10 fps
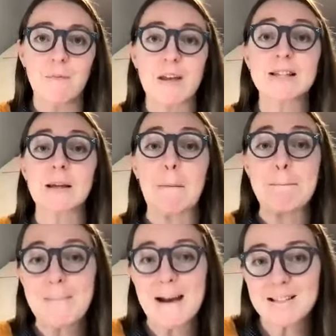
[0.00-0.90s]
It's a
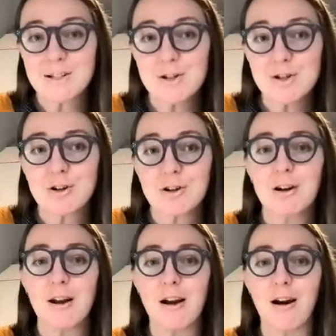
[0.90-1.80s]

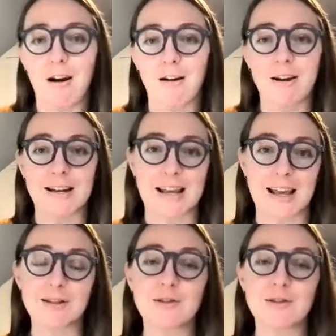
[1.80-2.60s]
messenger RNA.